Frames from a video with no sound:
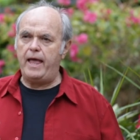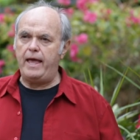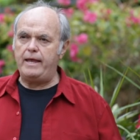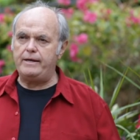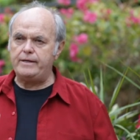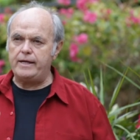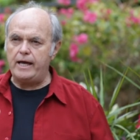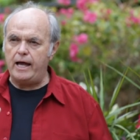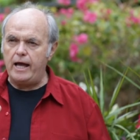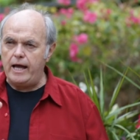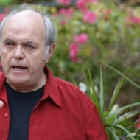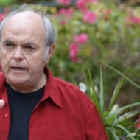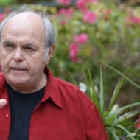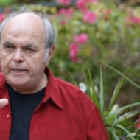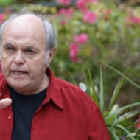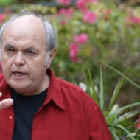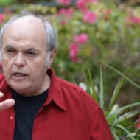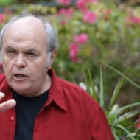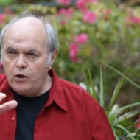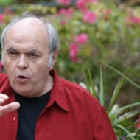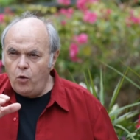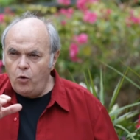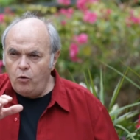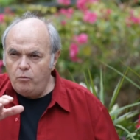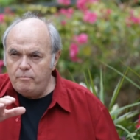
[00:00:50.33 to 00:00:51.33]
And a
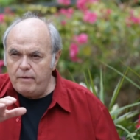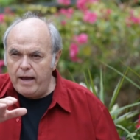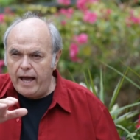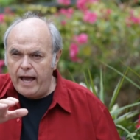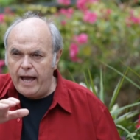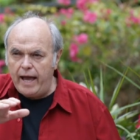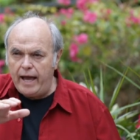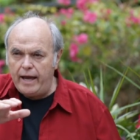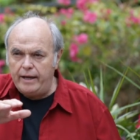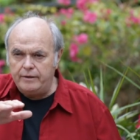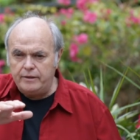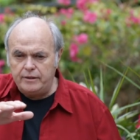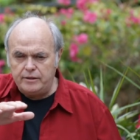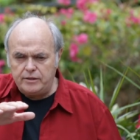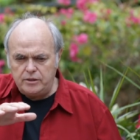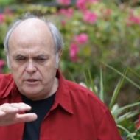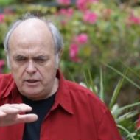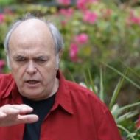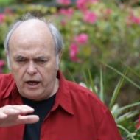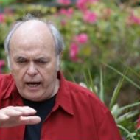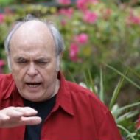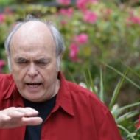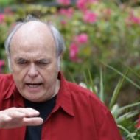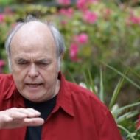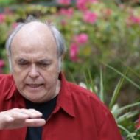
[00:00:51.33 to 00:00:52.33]
little old man,
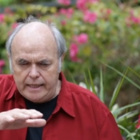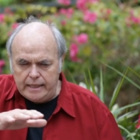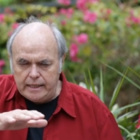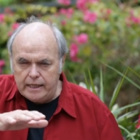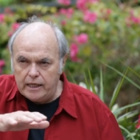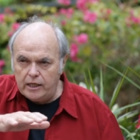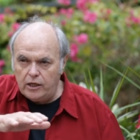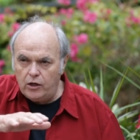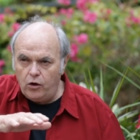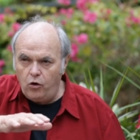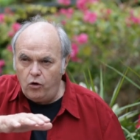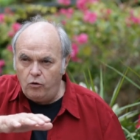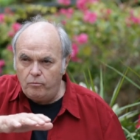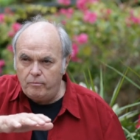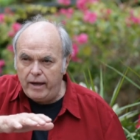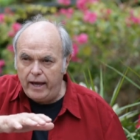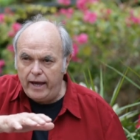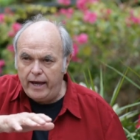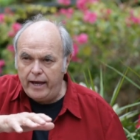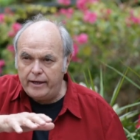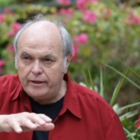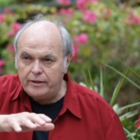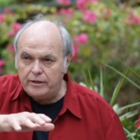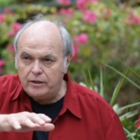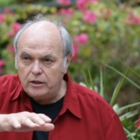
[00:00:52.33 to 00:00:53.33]
tiny little old
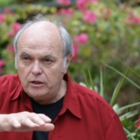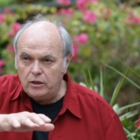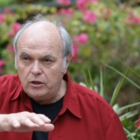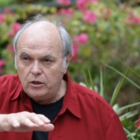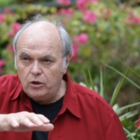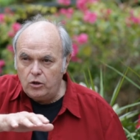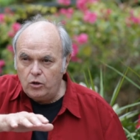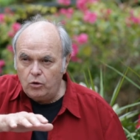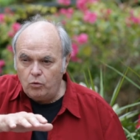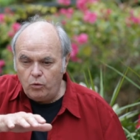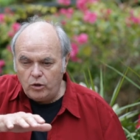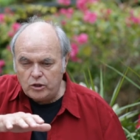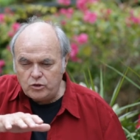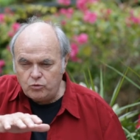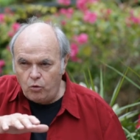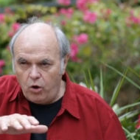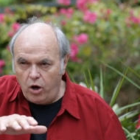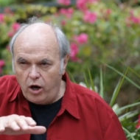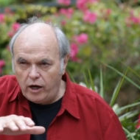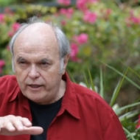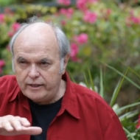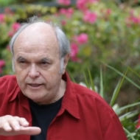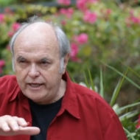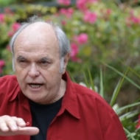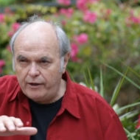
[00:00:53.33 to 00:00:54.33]
man, was
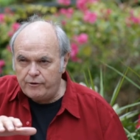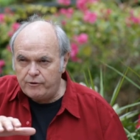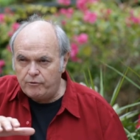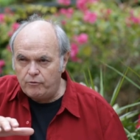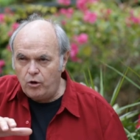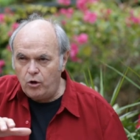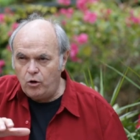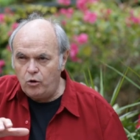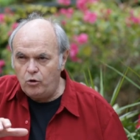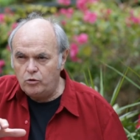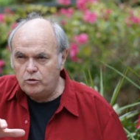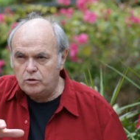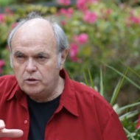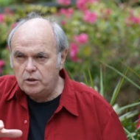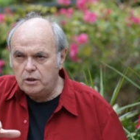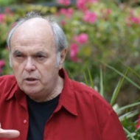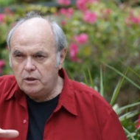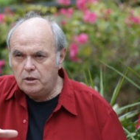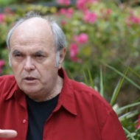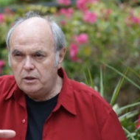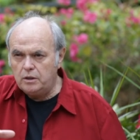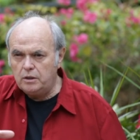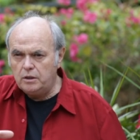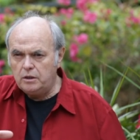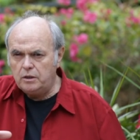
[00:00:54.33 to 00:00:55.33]
walking down the road.
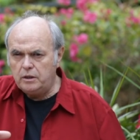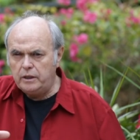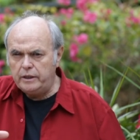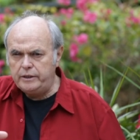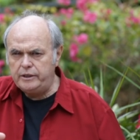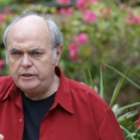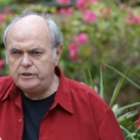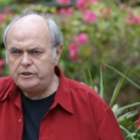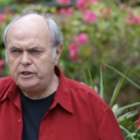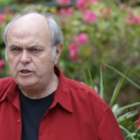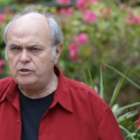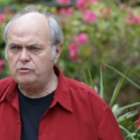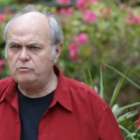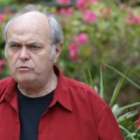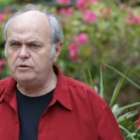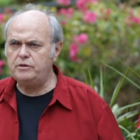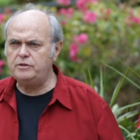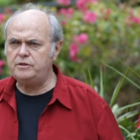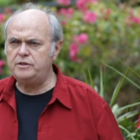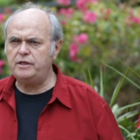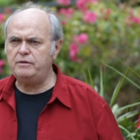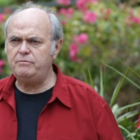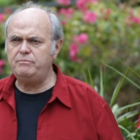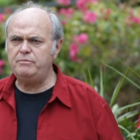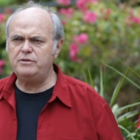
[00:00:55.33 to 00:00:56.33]
He said to her, he
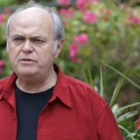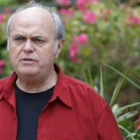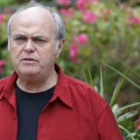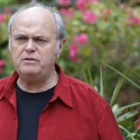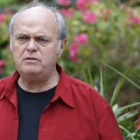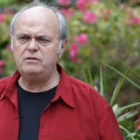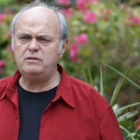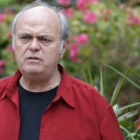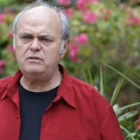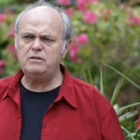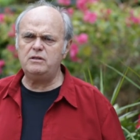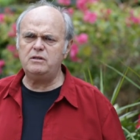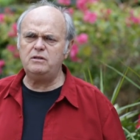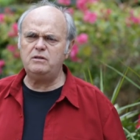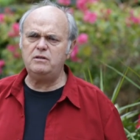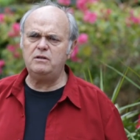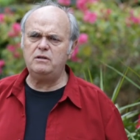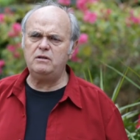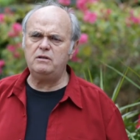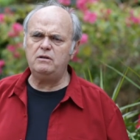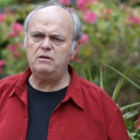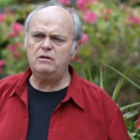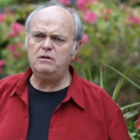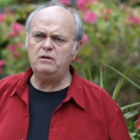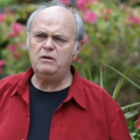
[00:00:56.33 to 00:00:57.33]
said, Mrs., he said,
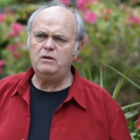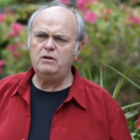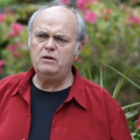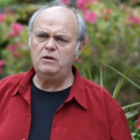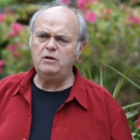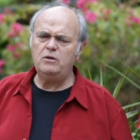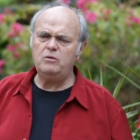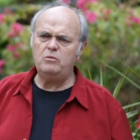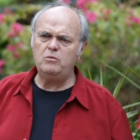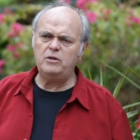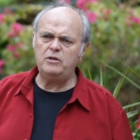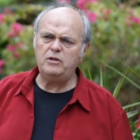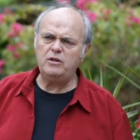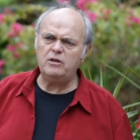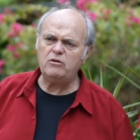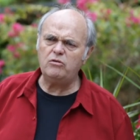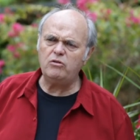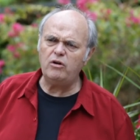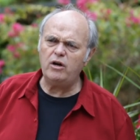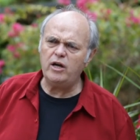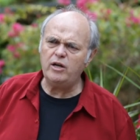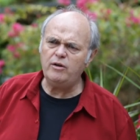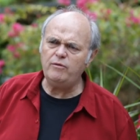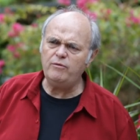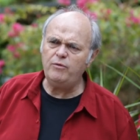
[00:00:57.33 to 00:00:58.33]
uh, what are you
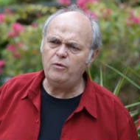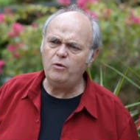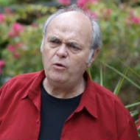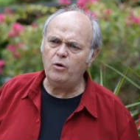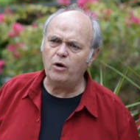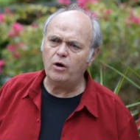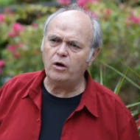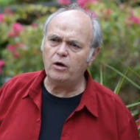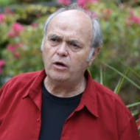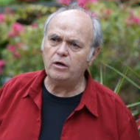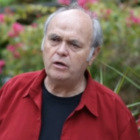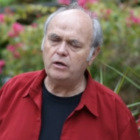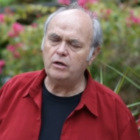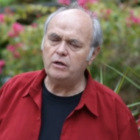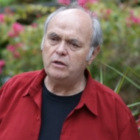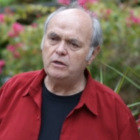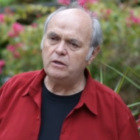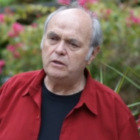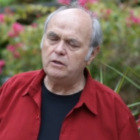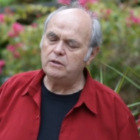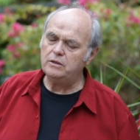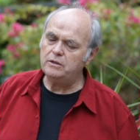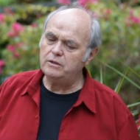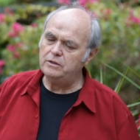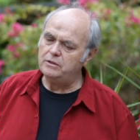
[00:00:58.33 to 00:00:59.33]
crying for?
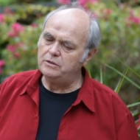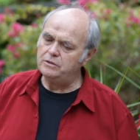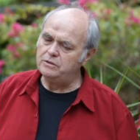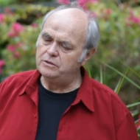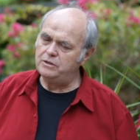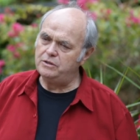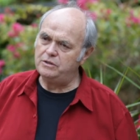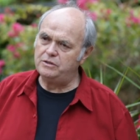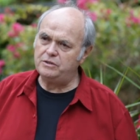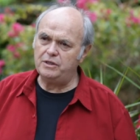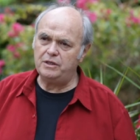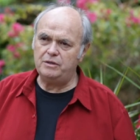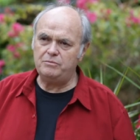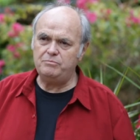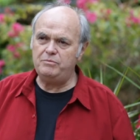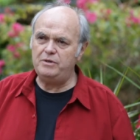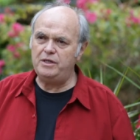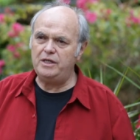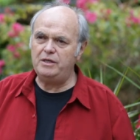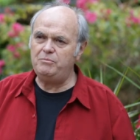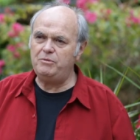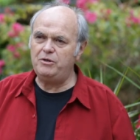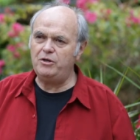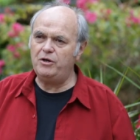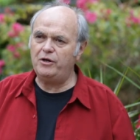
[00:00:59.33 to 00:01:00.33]
said, me
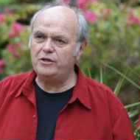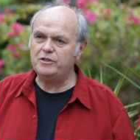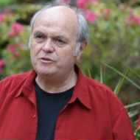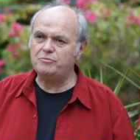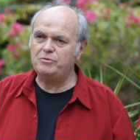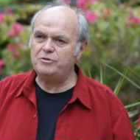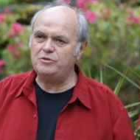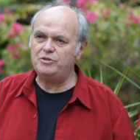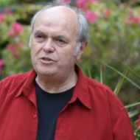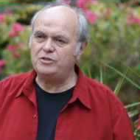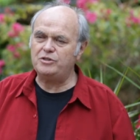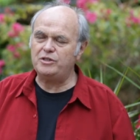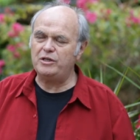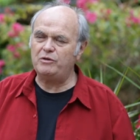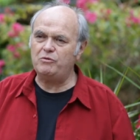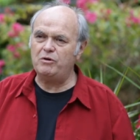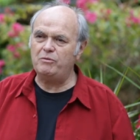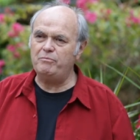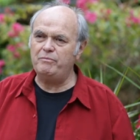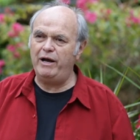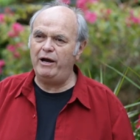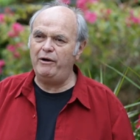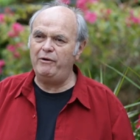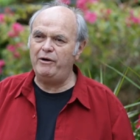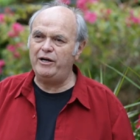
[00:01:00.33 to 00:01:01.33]
and my husband, she said,
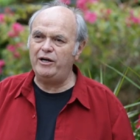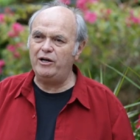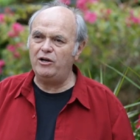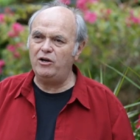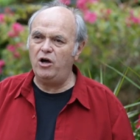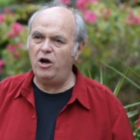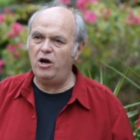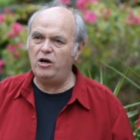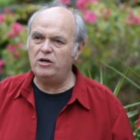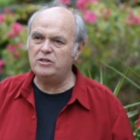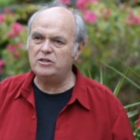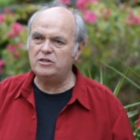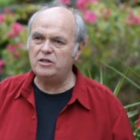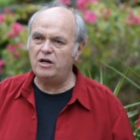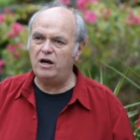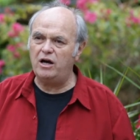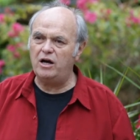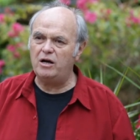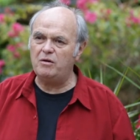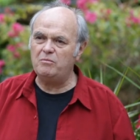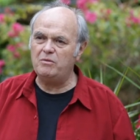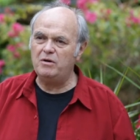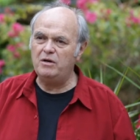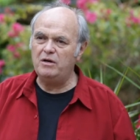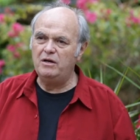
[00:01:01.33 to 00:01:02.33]
we're married a long
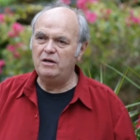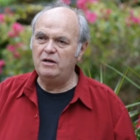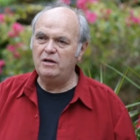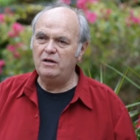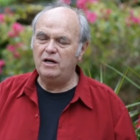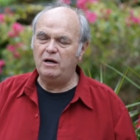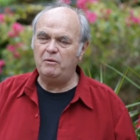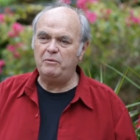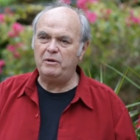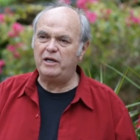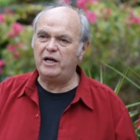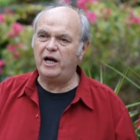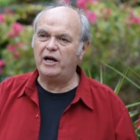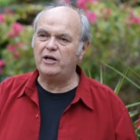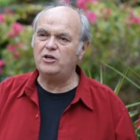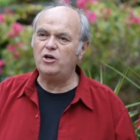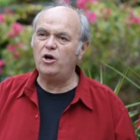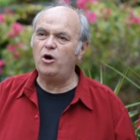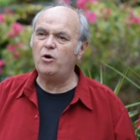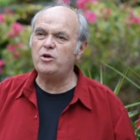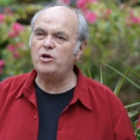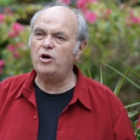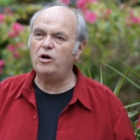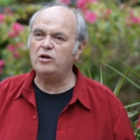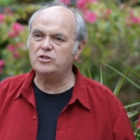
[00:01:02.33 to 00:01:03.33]
time. And we got
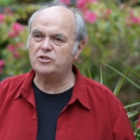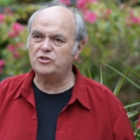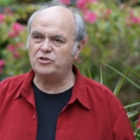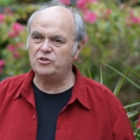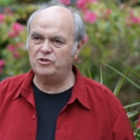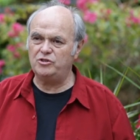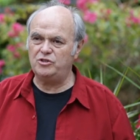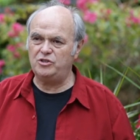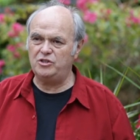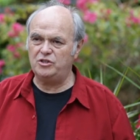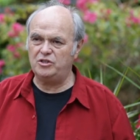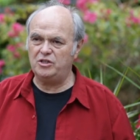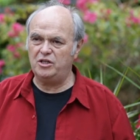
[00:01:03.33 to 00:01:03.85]
no youngster, she